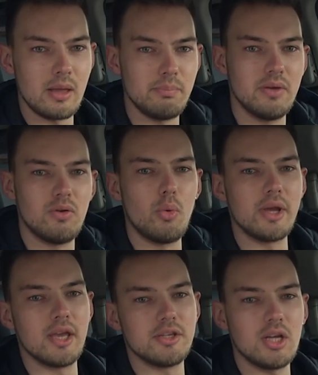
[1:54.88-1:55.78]
Before we
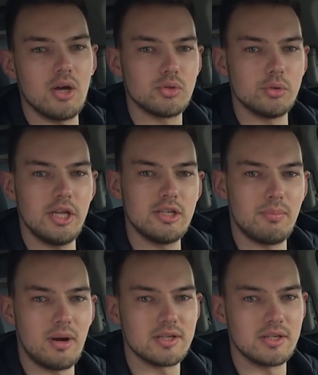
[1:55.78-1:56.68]
get down to data
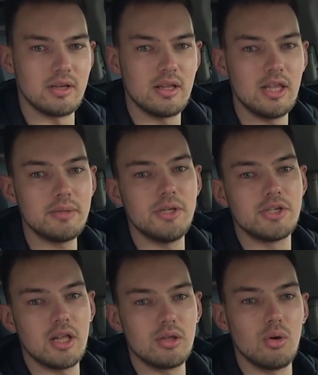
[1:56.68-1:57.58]
parsing, let me
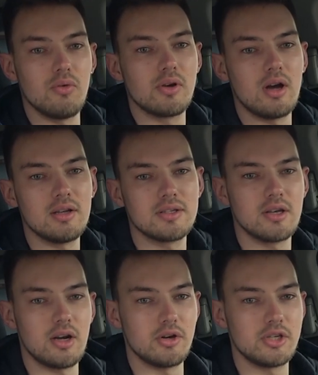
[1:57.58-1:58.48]
tell you of Khan
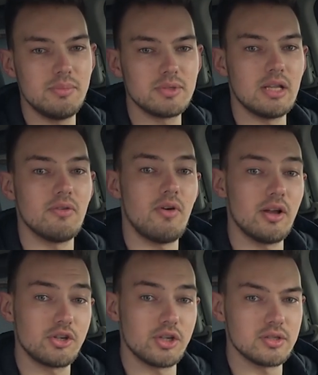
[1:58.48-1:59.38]
current tips and
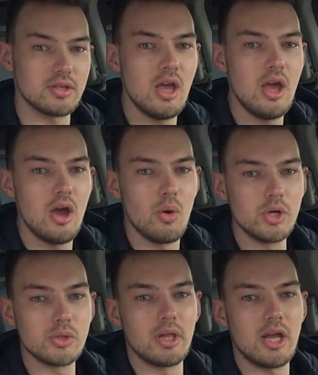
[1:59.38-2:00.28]
functions,
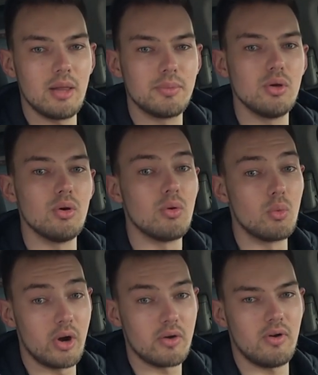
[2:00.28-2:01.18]
which will help you
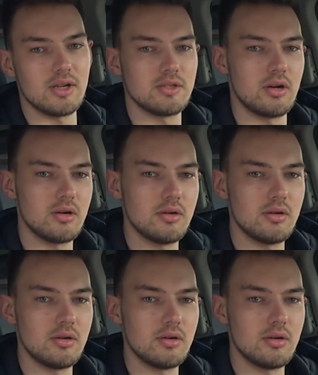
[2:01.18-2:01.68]
work faster.